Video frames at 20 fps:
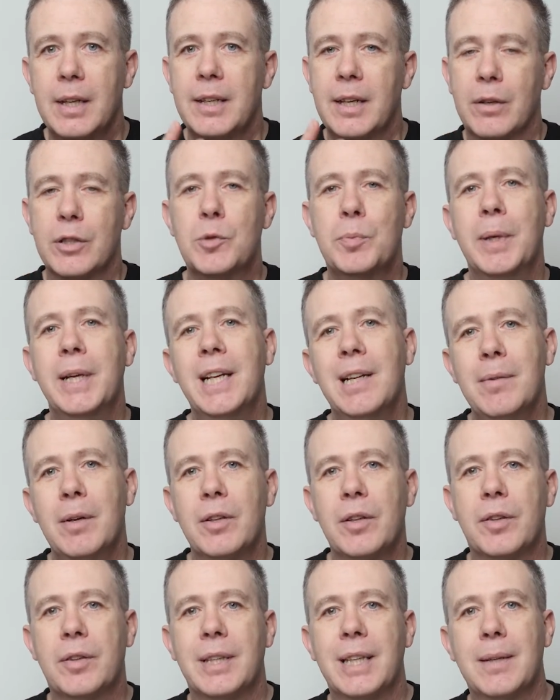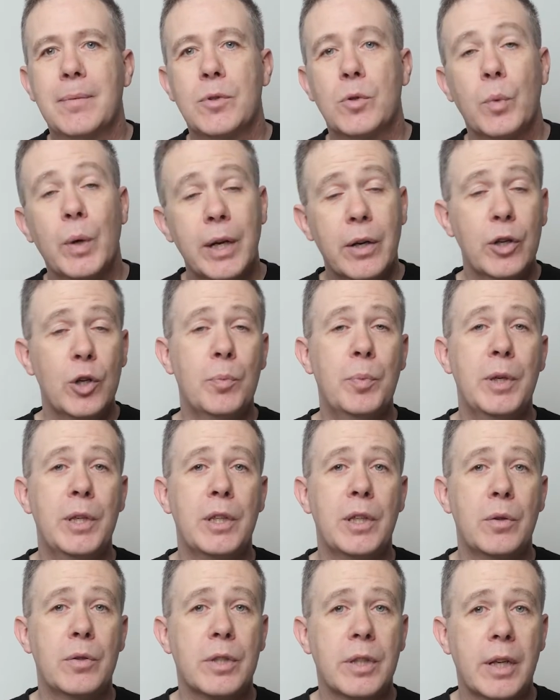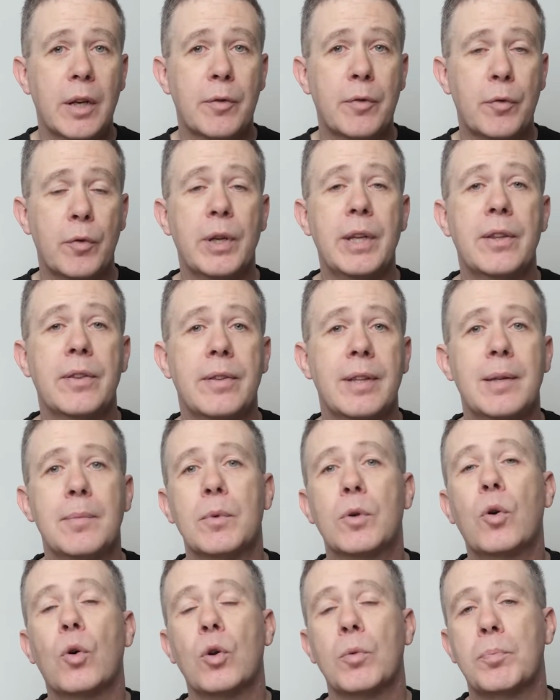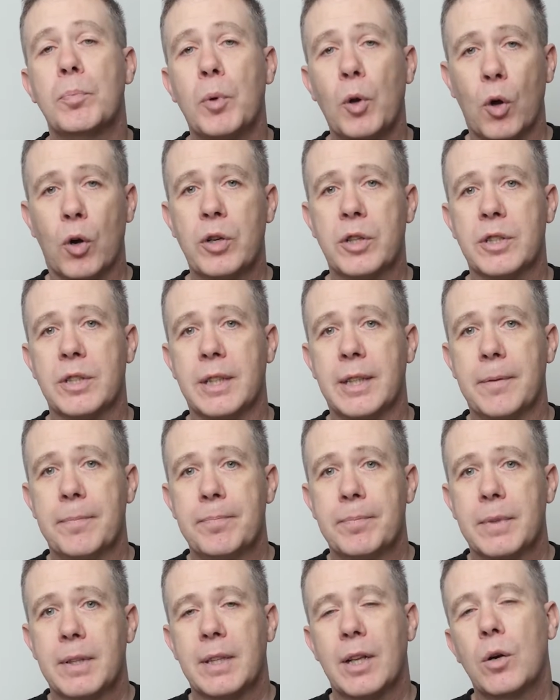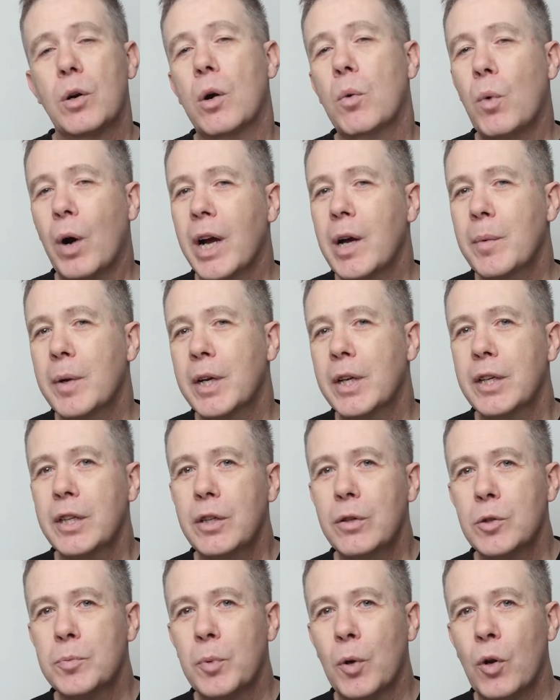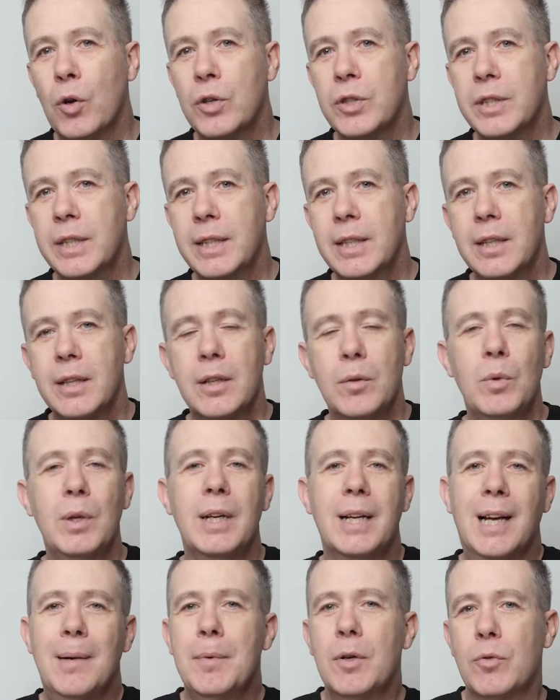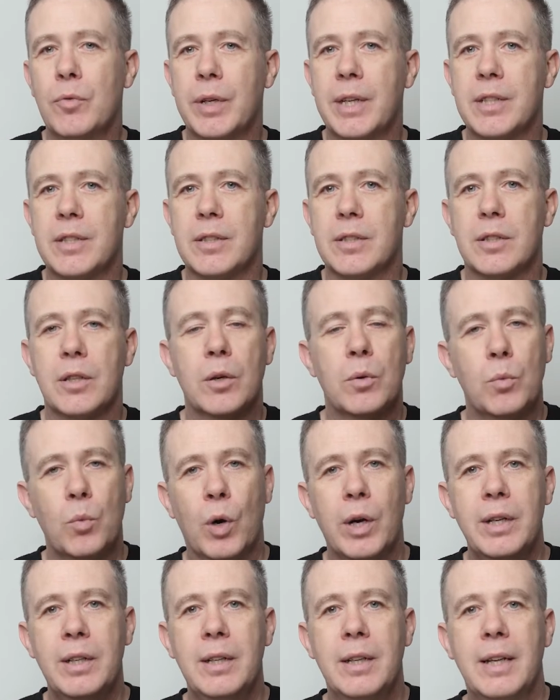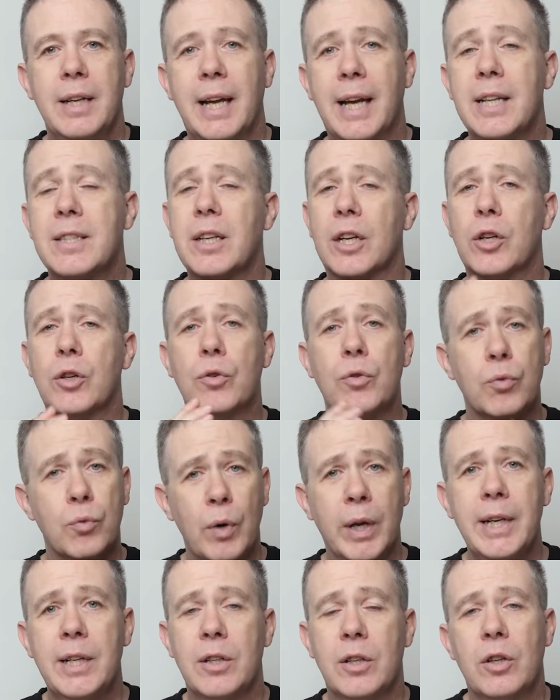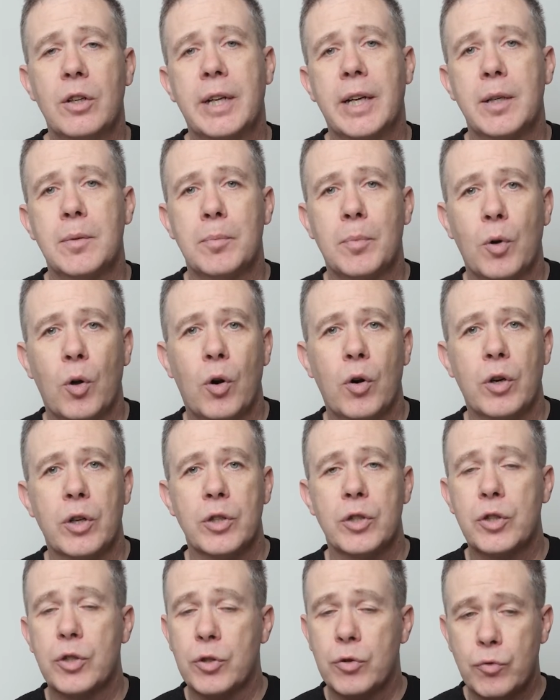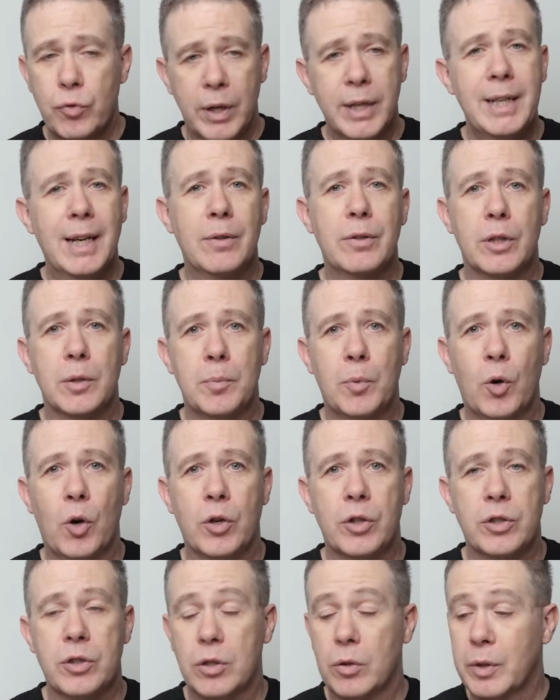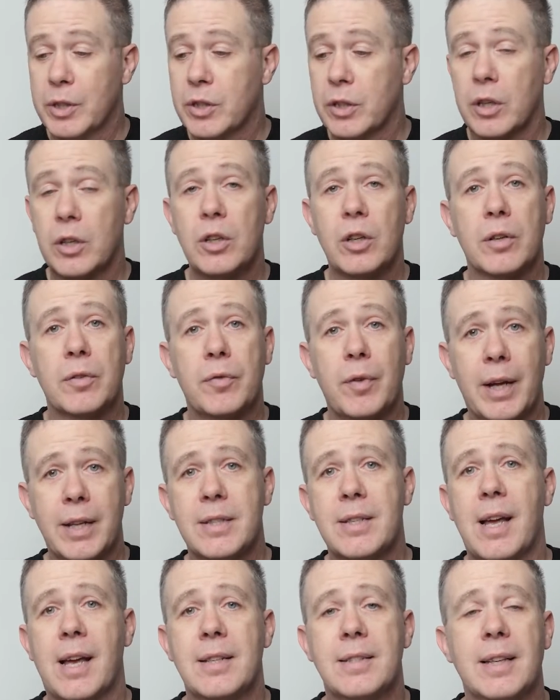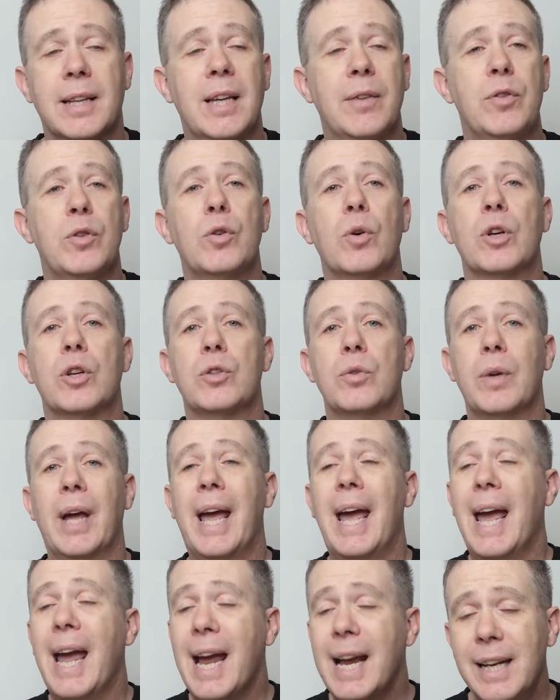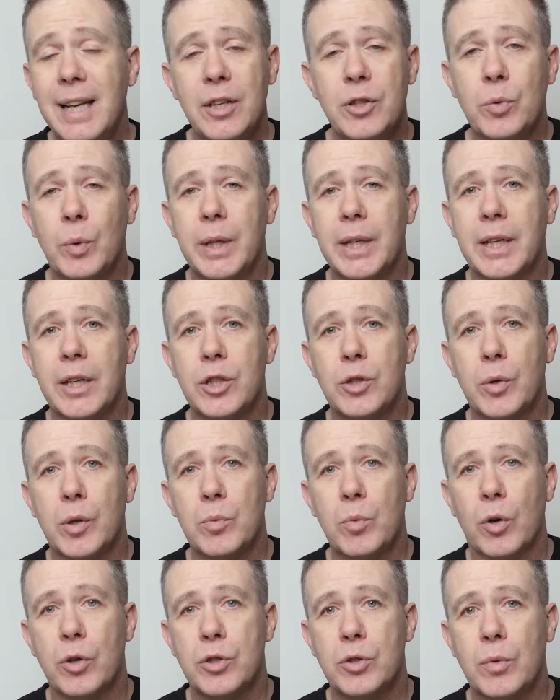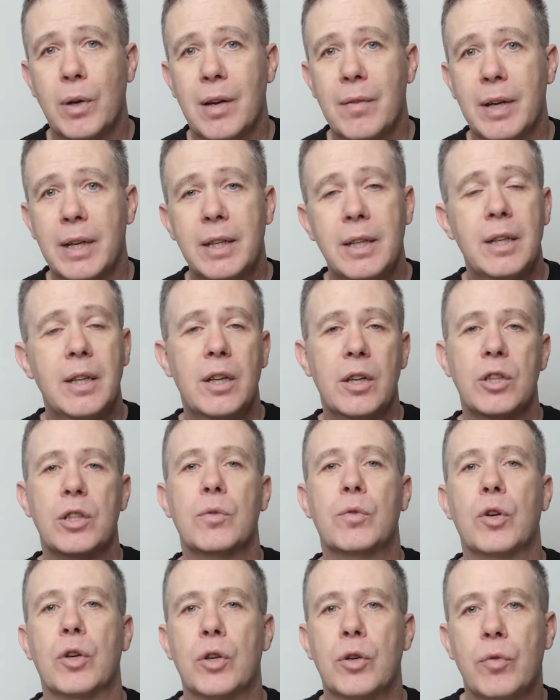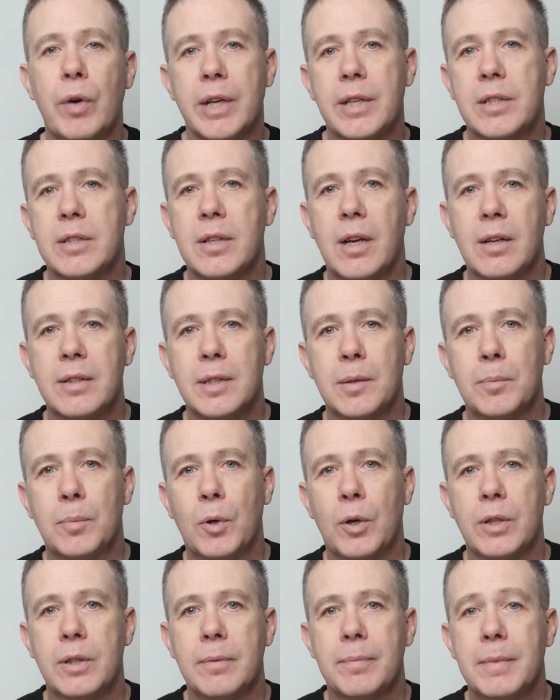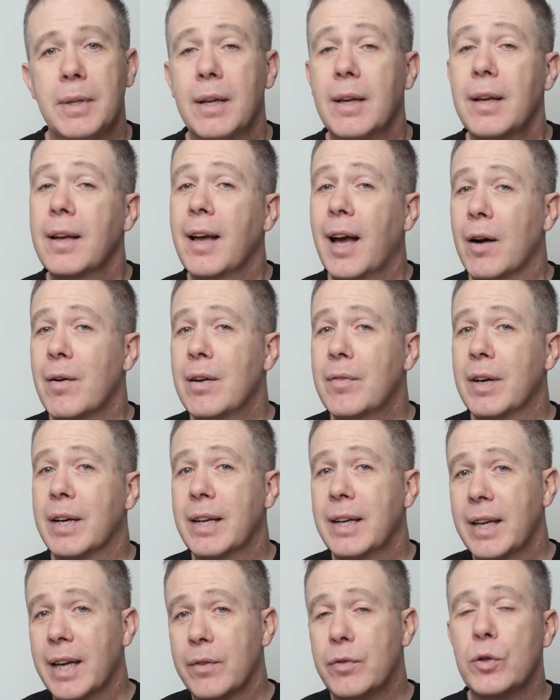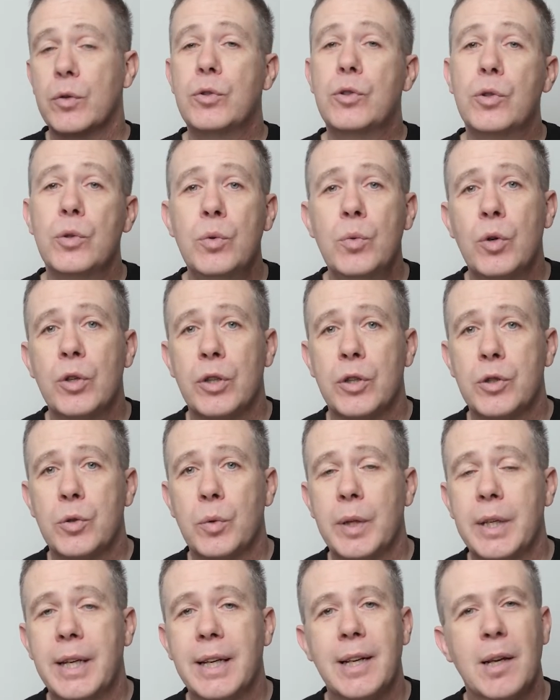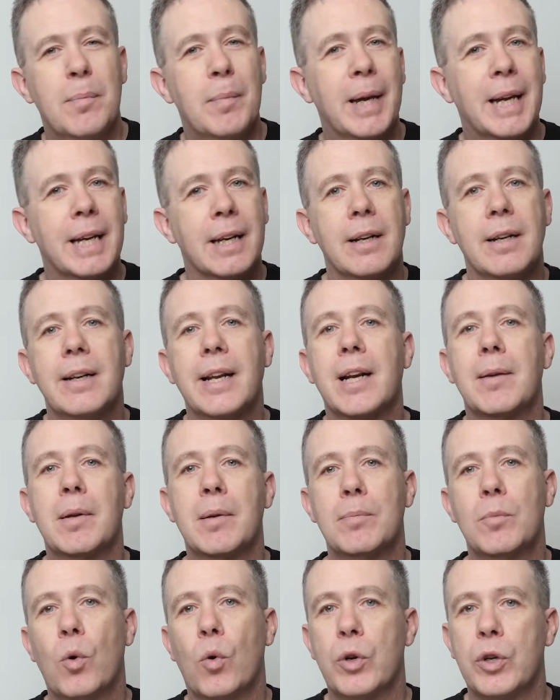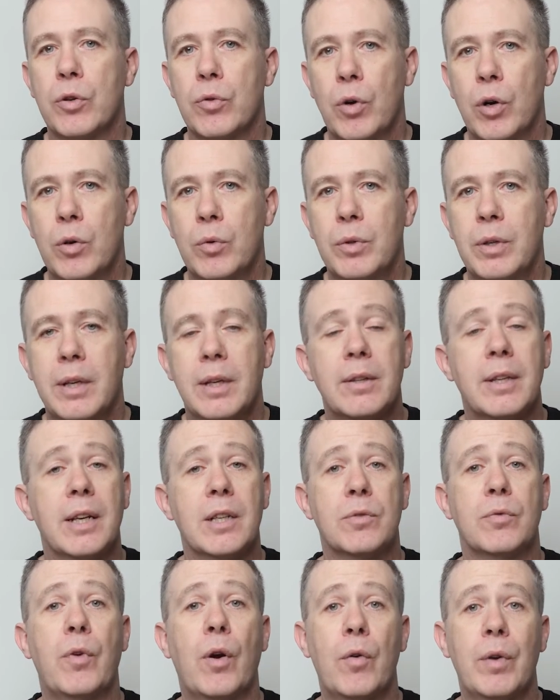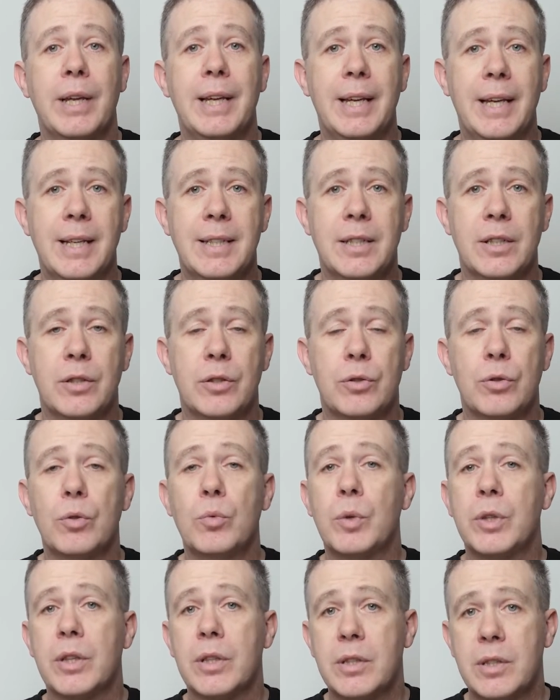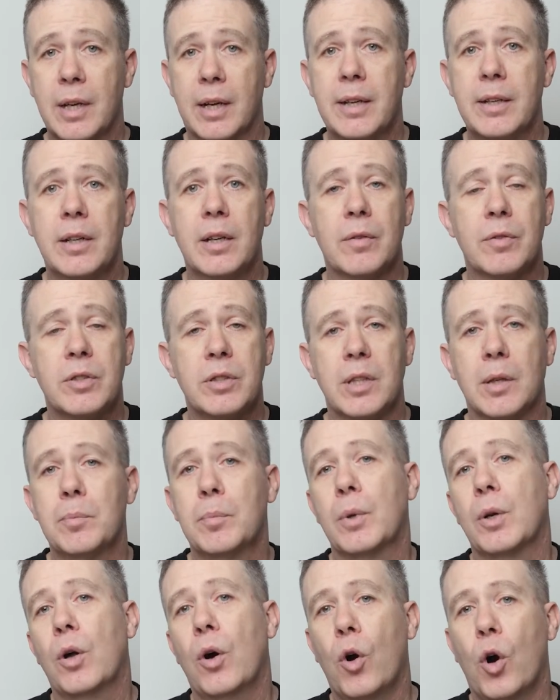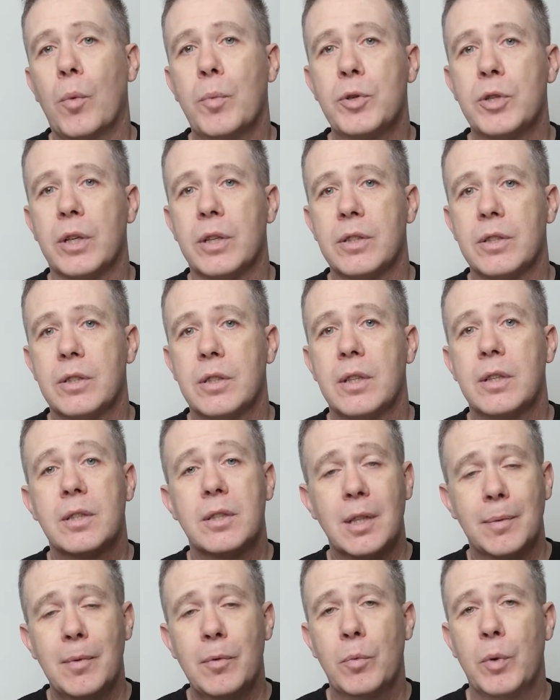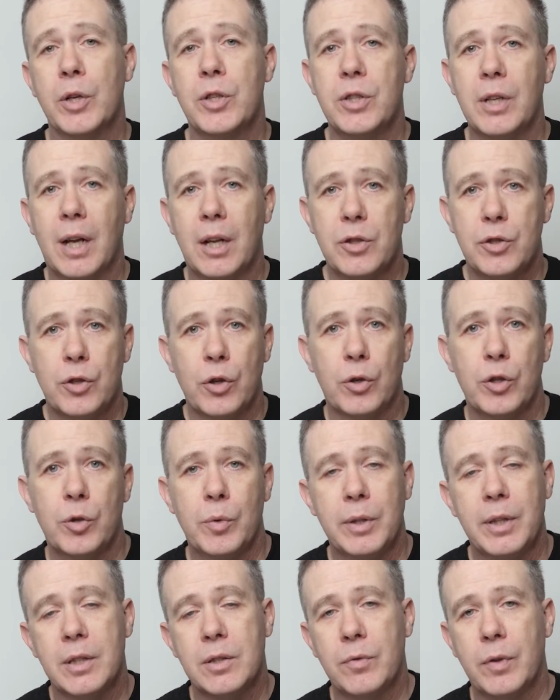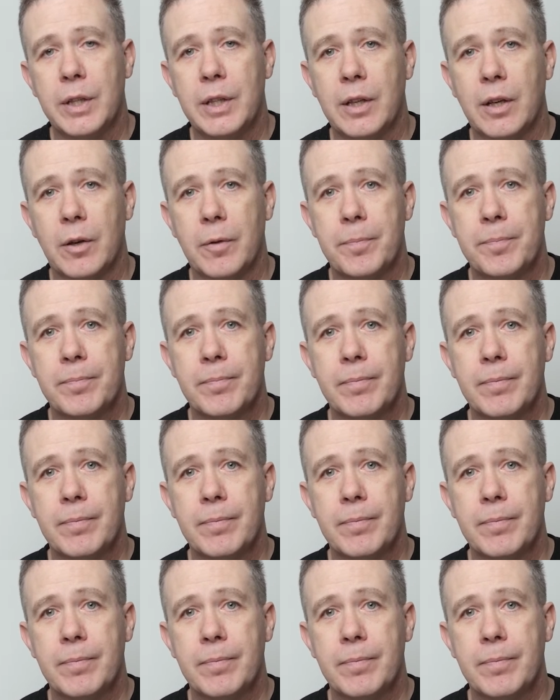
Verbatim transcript: Now, speaking about themes, we're going to be using a free theme called Blocksy. Now, why are we going to use Blocksy? Well, a couple of reasons. One, it's a great looking blog straight out of the box, so it's going to look fantastic. If you don't want to do any tweaking to it whatsoever, you've got a great starting point. However, if you do want to tweak it and make it a little bit more your own, then it's very easy to do with a ton of simple options, some of which I'll show you in this video.